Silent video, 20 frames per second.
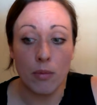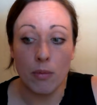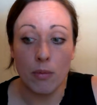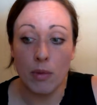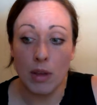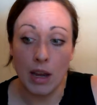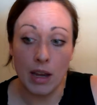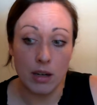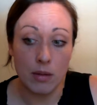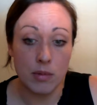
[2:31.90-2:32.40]

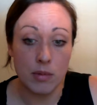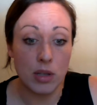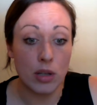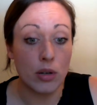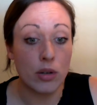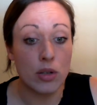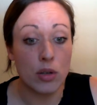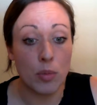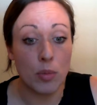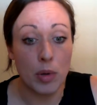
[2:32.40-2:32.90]
the items that
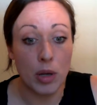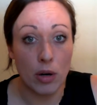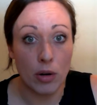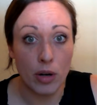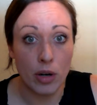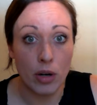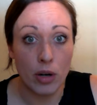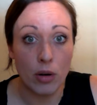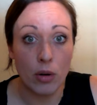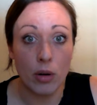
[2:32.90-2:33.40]
are
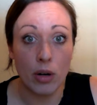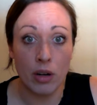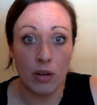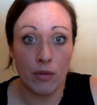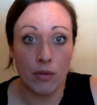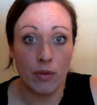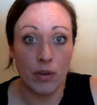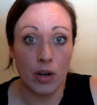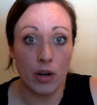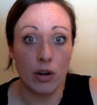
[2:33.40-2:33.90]
superior or
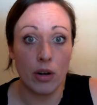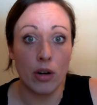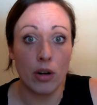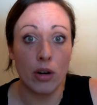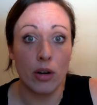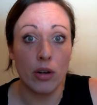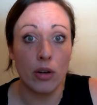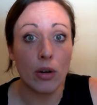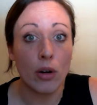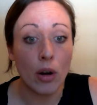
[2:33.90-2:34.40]
inferior
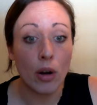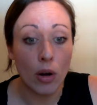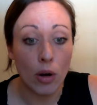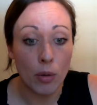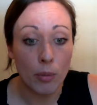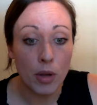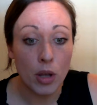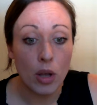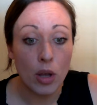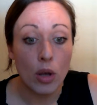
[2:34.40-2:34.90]
on your
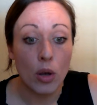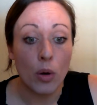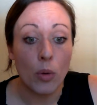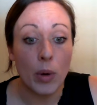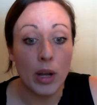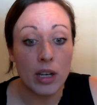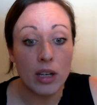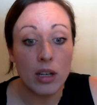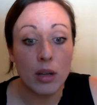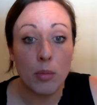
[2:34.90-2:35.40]
home
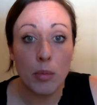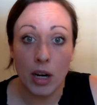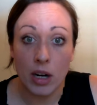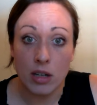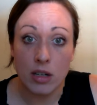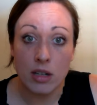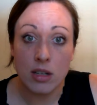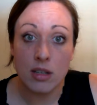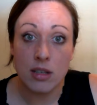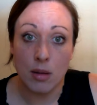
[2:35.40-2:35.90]
when
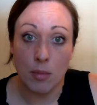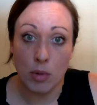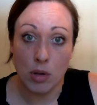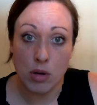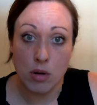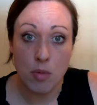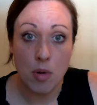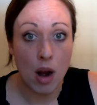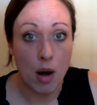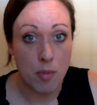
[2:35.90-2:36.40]
compared to
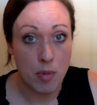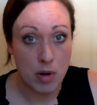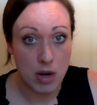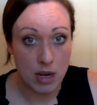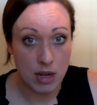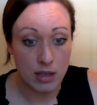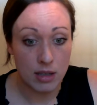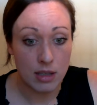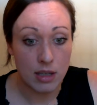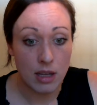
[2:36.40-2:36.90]
similar
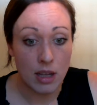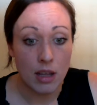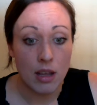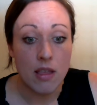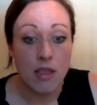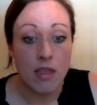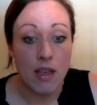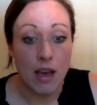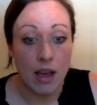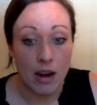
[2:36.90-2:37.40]
properties
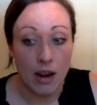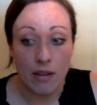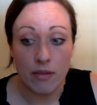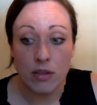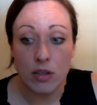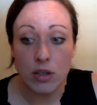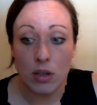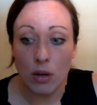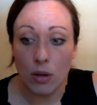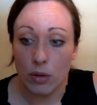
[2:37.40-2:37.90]
that have
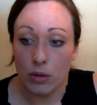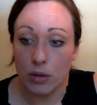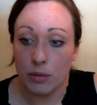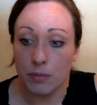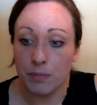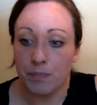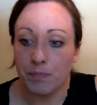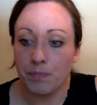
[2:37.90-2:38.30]
sold.